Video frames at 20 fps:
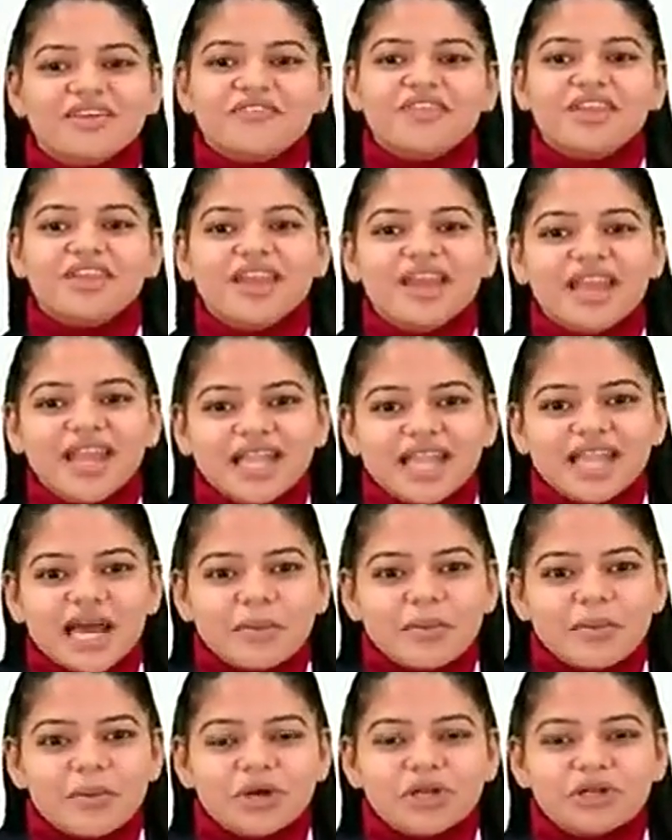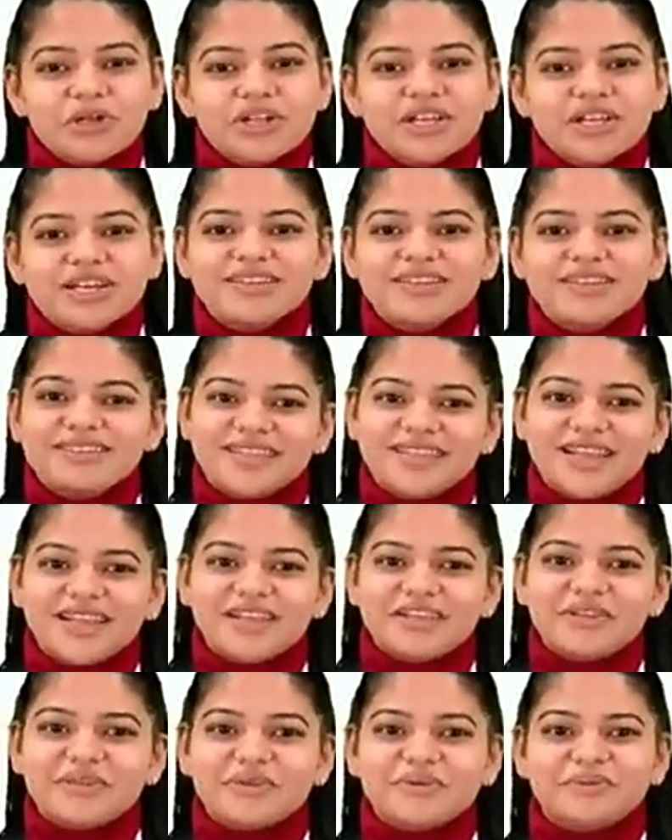We end our module here.
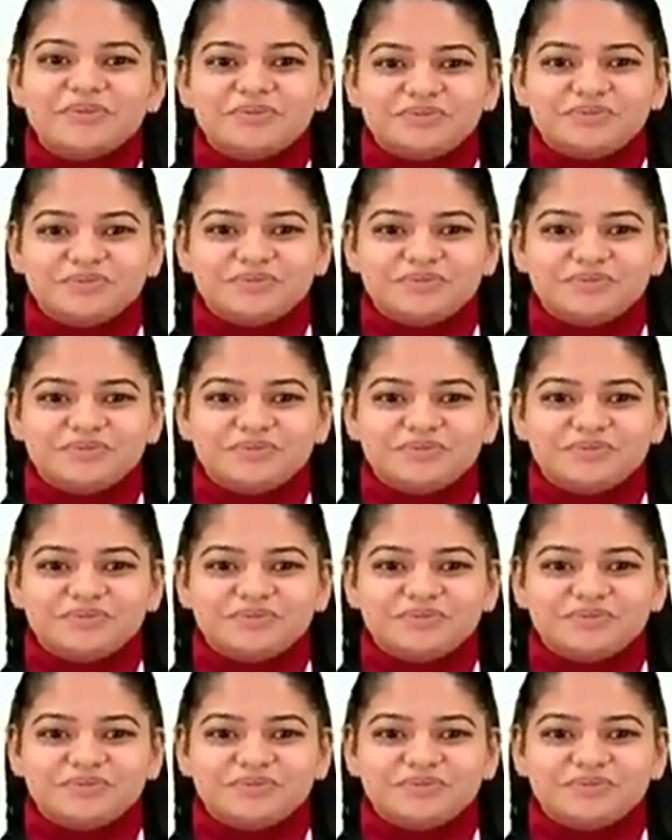Thank you.